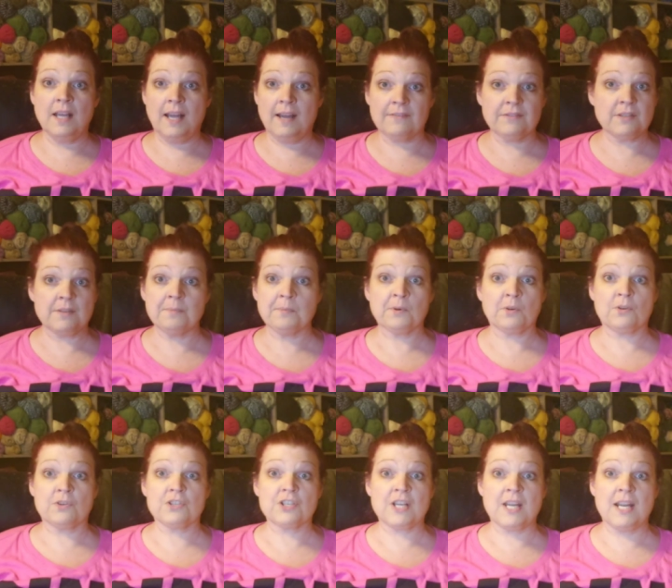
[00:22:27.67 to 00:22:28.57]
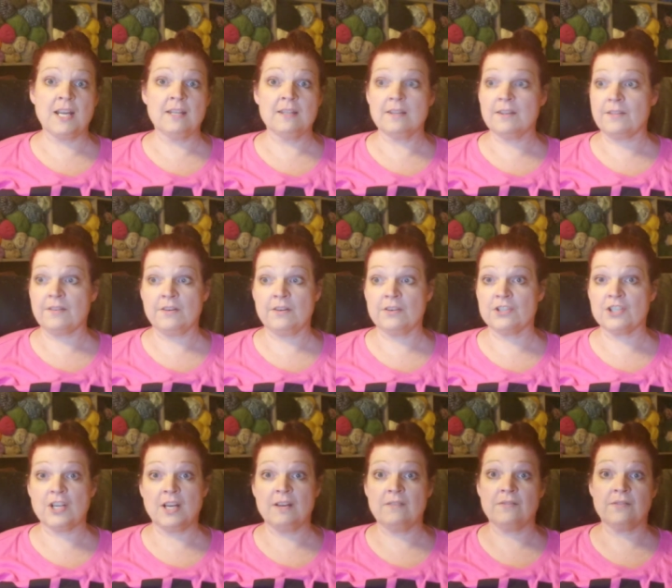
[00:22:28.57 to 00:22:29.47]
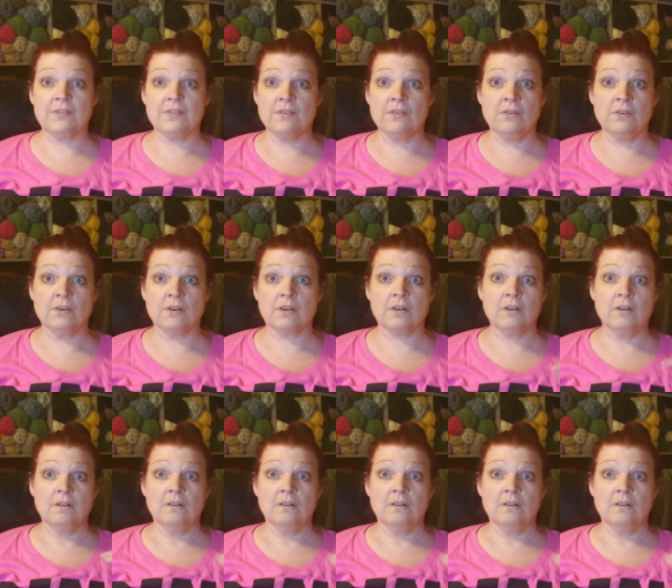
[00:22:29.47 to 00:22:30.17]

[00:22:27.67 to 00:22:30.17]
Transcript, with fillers: half double crochet in the third chain from the hook,